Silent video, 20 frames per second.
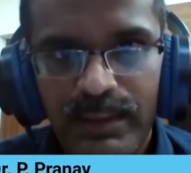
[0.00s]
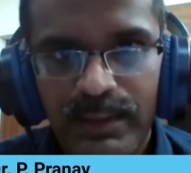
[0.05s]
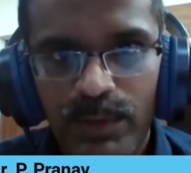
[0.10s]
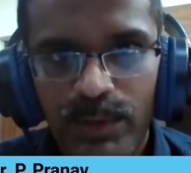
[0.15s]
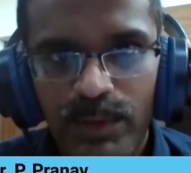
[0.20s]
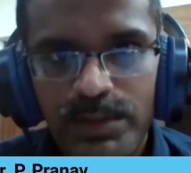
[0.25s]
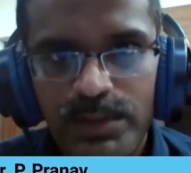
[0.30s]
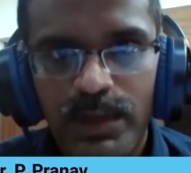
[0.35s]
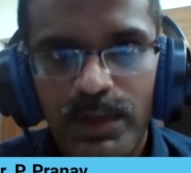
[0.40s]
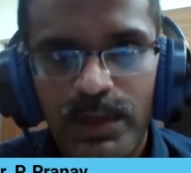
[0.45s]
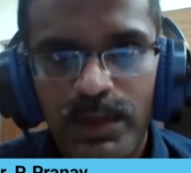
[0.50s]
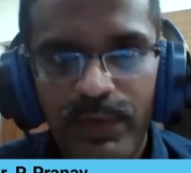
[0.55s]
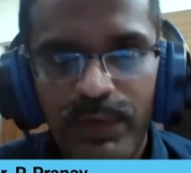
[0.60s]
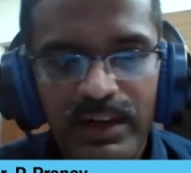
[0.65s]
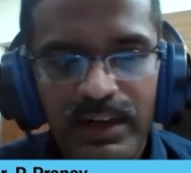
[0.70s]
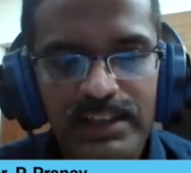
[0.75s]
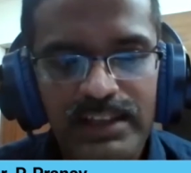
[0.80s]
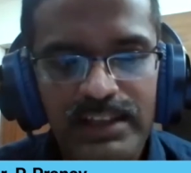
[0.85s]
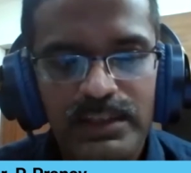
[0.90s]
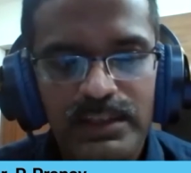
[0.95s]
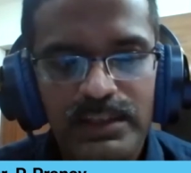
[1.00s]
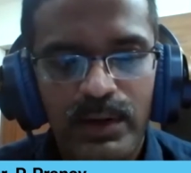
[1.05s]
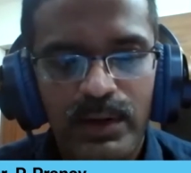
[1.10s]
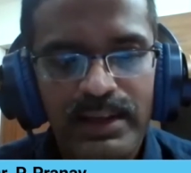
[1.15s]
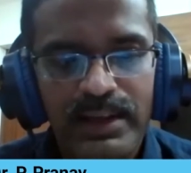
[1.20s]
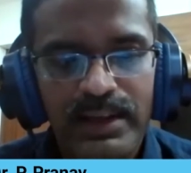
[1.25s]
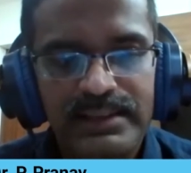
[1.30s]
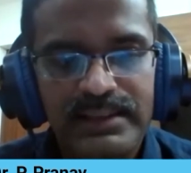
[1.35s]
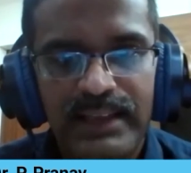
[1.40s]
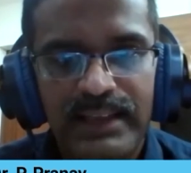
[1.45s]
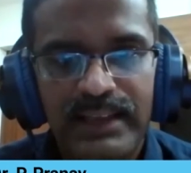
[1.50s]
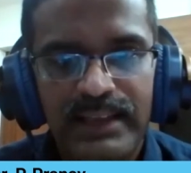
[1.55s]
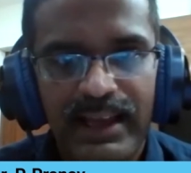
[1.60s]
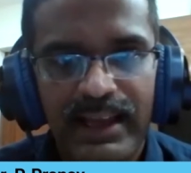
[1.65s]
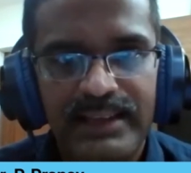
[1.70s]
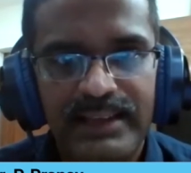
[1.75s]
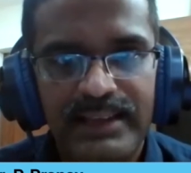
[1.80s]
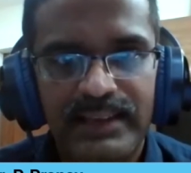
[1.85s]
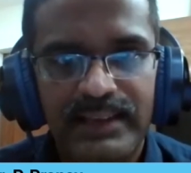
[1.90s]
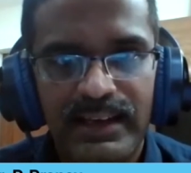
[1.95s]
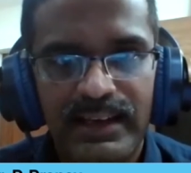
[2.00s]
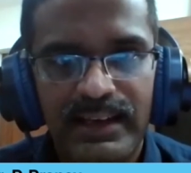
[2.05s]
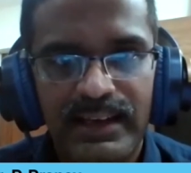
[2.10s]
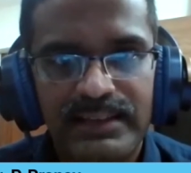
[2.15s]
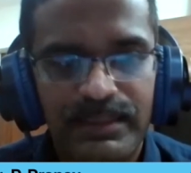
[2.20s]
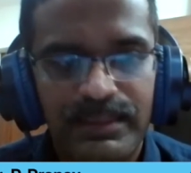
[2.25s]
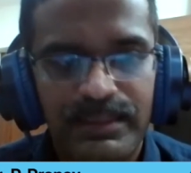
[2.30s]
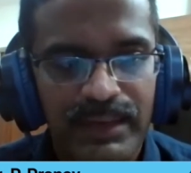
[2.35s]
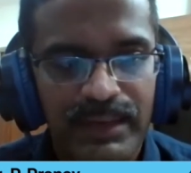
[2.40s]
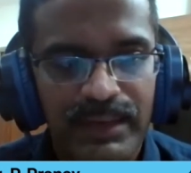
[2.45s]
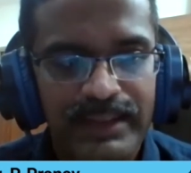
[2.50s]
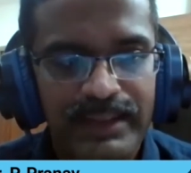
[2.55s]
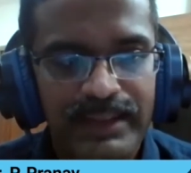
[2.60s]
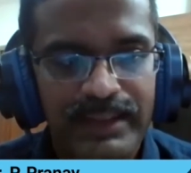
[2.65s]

Most often it is known as angina simply.